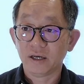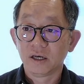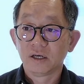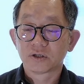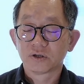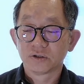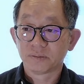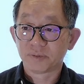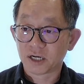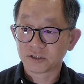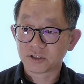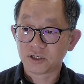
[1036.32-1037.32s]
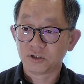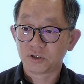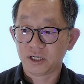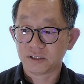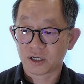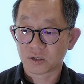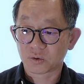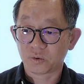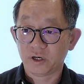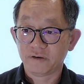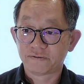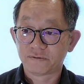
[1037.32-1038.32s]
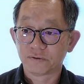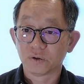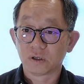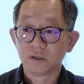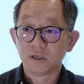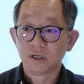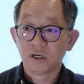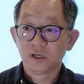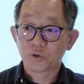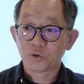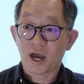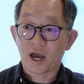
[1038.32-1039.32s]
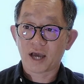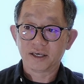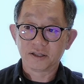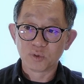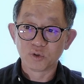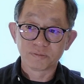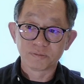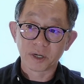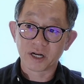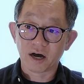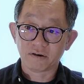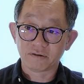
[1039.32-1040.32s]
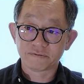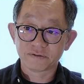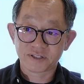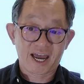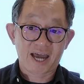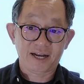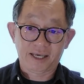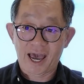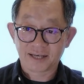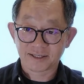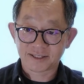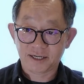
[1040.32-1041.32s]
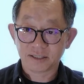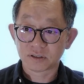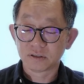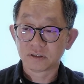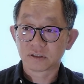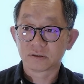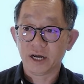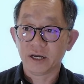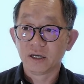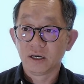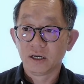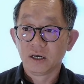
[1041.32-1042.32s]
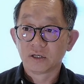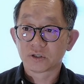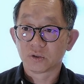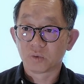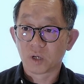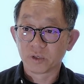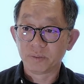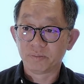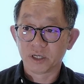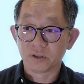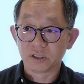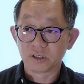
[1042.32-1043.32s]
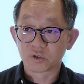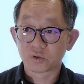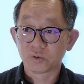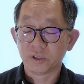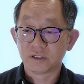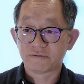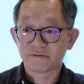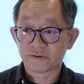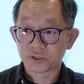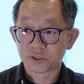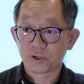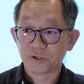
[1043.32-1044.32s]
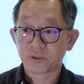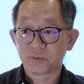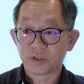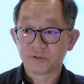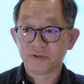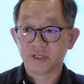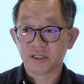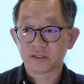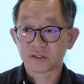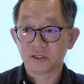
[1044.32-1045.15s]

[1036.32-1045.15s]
So the blockchain today is great for tracking the movement of static assets, right? So what we build in SWI, the first principle is